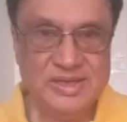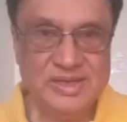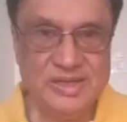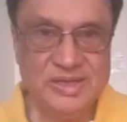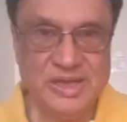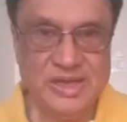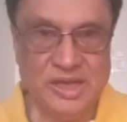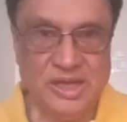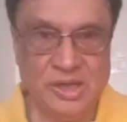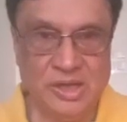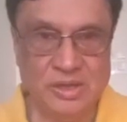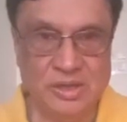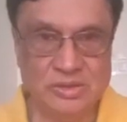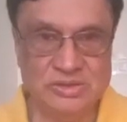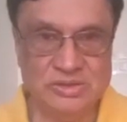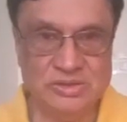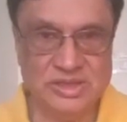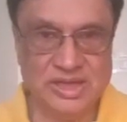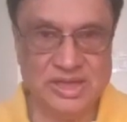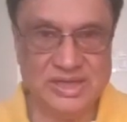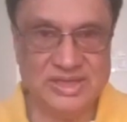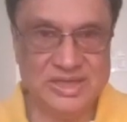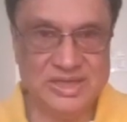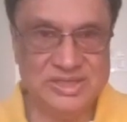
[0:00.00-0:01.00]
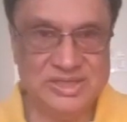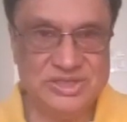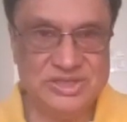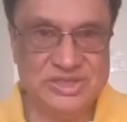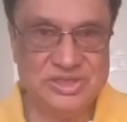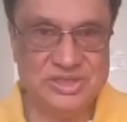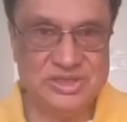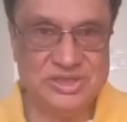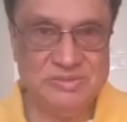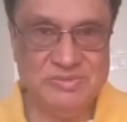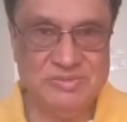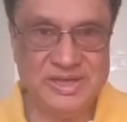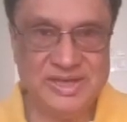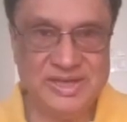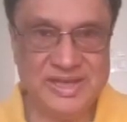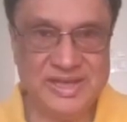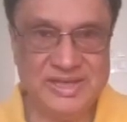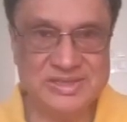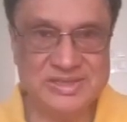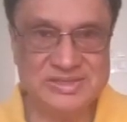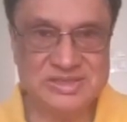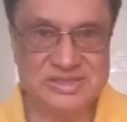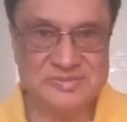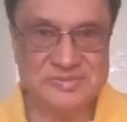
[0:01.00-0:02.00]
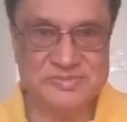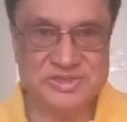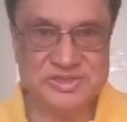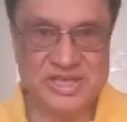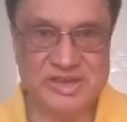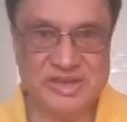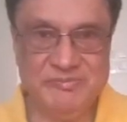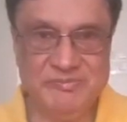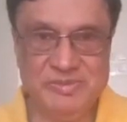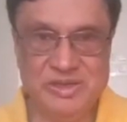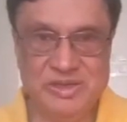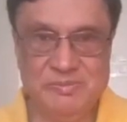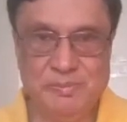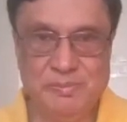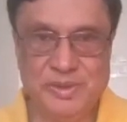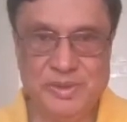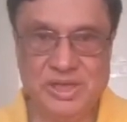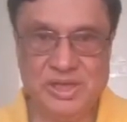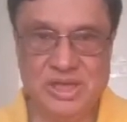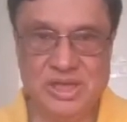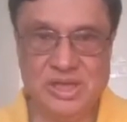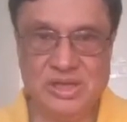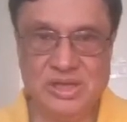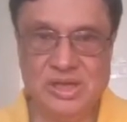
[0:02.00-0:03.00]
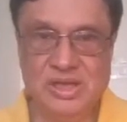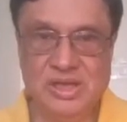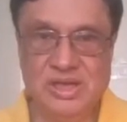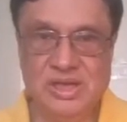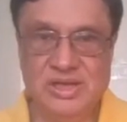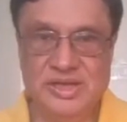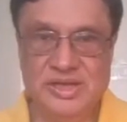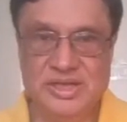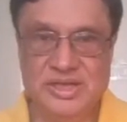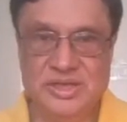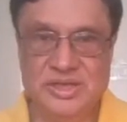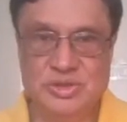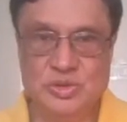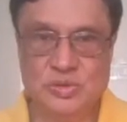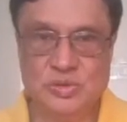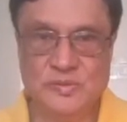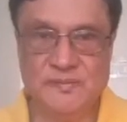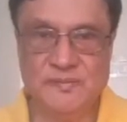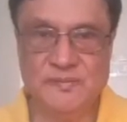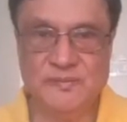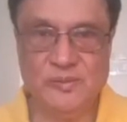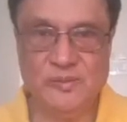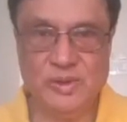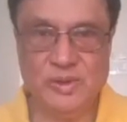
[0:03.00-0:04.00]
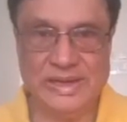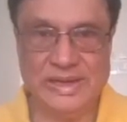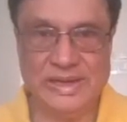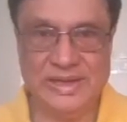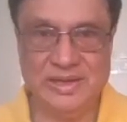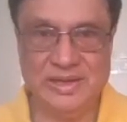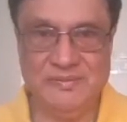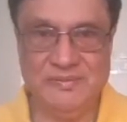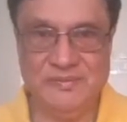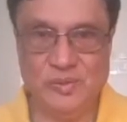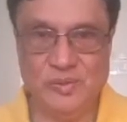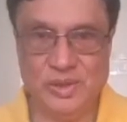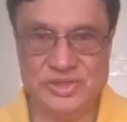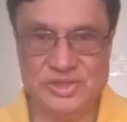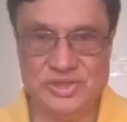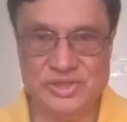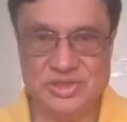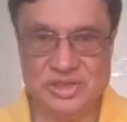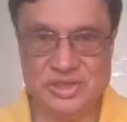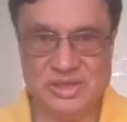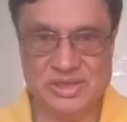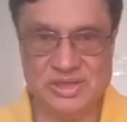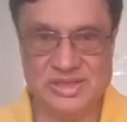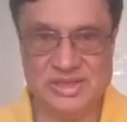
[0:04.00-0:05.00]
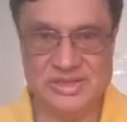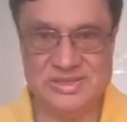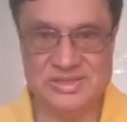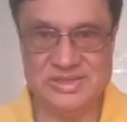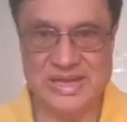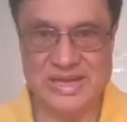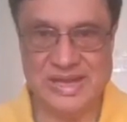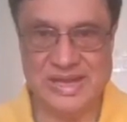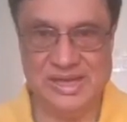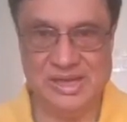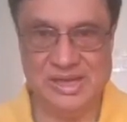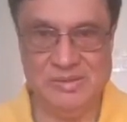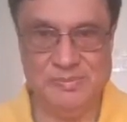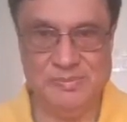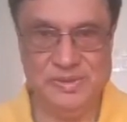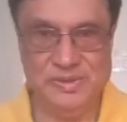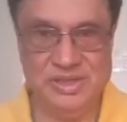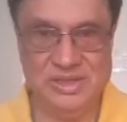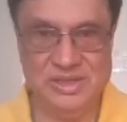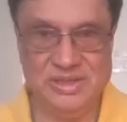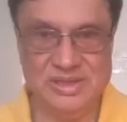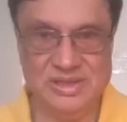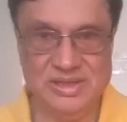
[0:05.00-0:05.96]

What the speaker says: Now, the attention mechanisms have been particularly useful and influential in NLP,